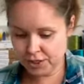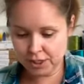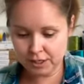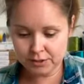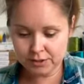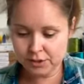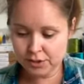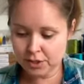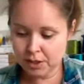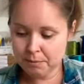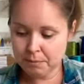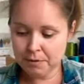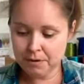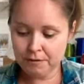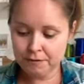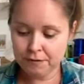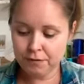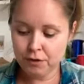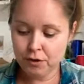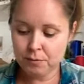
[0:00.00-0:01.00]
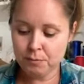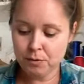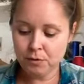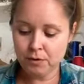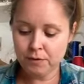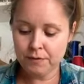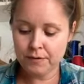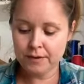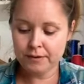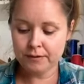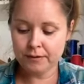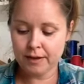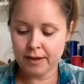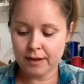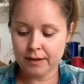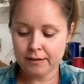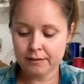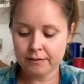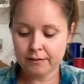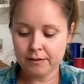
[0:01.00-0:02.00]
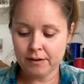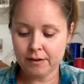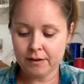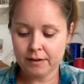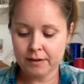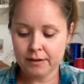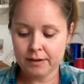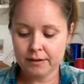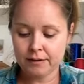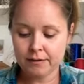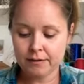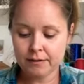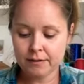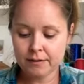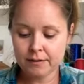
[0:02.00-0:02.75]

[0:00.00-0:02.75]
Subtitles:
I'm just going to put a few more on this side,